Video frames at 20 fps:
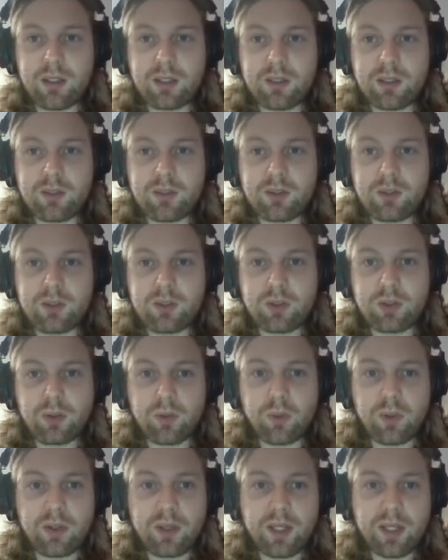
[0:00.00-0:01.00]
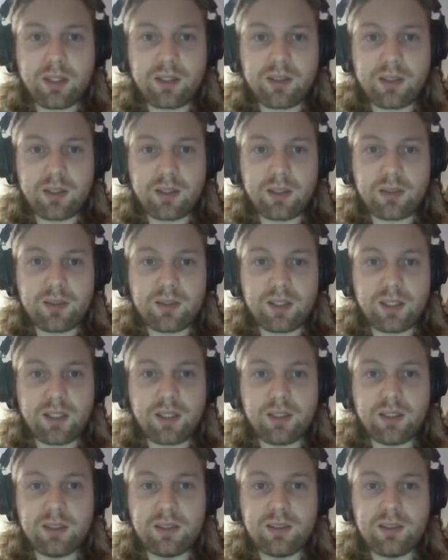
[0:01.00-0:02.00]
So what that does
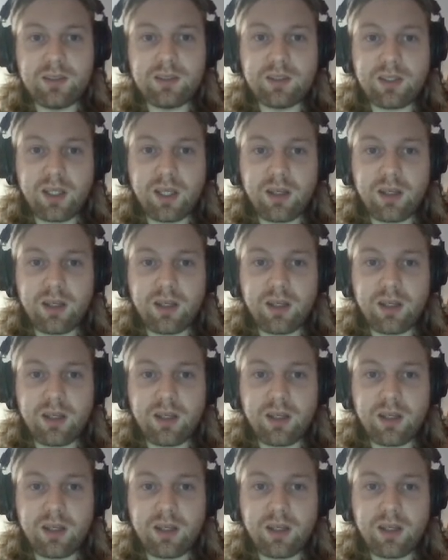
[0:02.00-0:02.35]
is